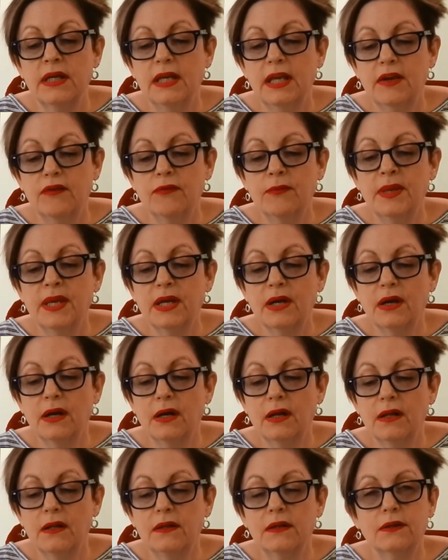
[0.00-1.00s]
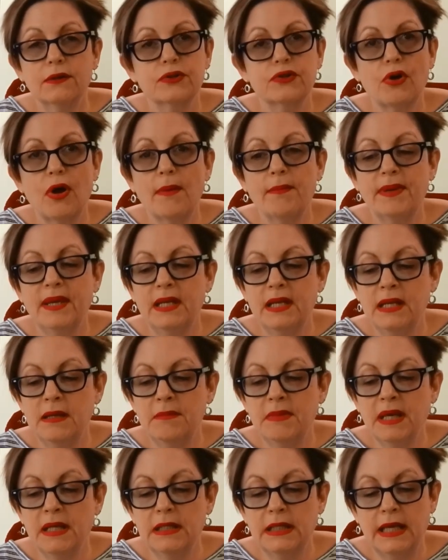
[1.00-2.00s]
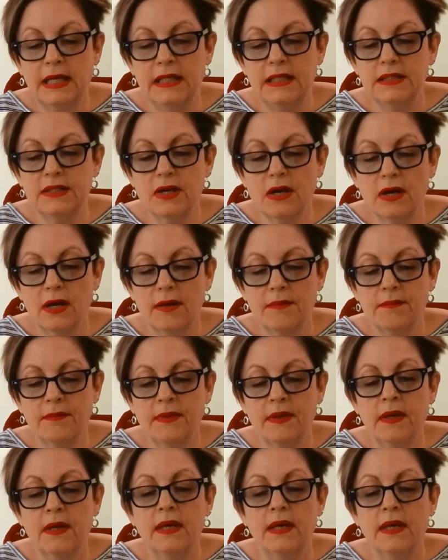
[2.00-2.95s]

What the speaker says: give me a call or drop me an email anytime.